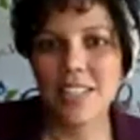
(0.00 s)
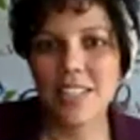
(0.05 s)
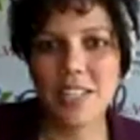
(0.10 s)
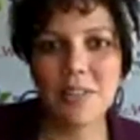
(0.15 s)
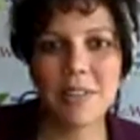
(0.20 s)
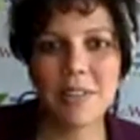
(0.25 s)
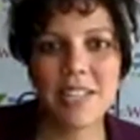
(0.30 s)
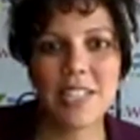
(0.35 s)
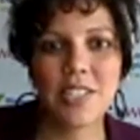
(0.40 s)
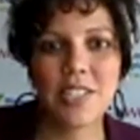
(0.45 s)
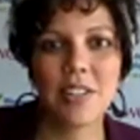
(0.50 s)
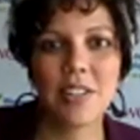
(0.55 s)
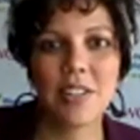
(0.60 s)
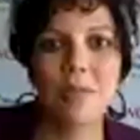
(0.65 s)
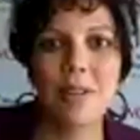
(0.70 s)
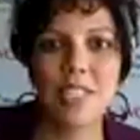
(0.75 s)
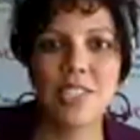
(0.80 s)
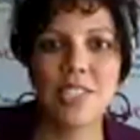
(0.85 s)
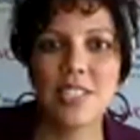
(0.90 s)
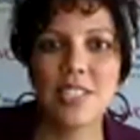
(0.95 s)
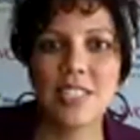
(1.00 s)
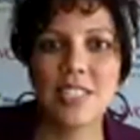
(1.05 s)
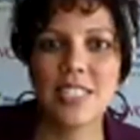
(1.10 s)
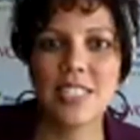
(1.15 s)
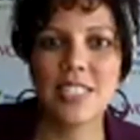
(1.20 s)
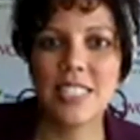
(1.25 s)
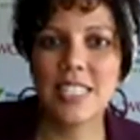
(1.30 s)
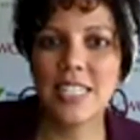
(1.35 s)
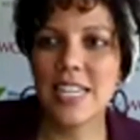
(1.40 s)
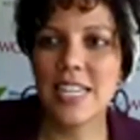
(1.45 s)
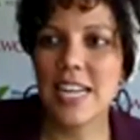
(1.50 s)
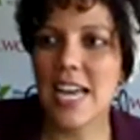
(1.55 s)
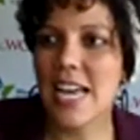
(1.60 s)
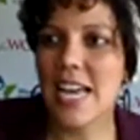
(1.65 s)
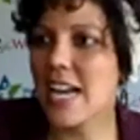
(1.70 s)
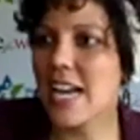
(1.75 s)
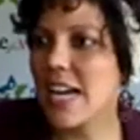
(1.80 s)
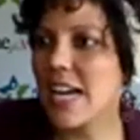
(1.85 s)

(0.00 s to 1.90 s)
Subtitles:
you answering questions today.